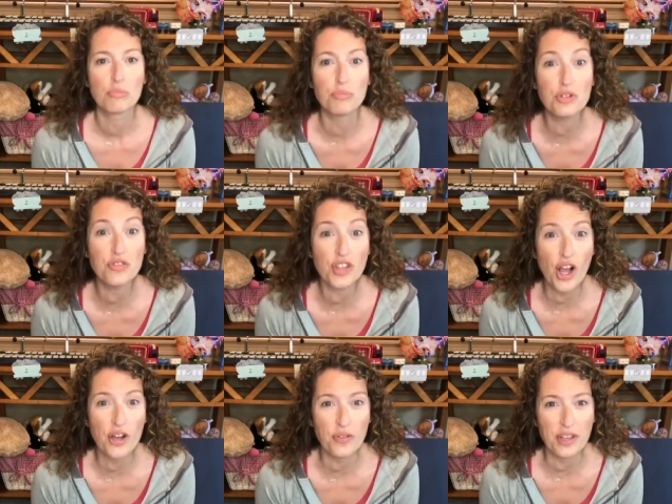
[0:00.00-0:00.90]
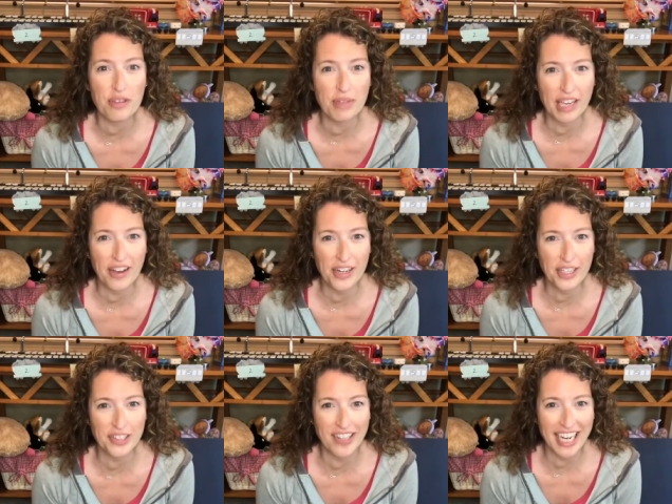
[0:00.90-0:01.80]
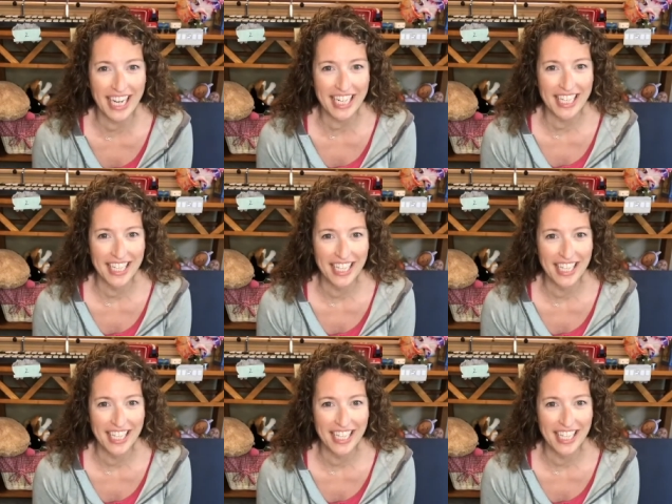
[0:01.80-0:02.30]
Move along with me on our train.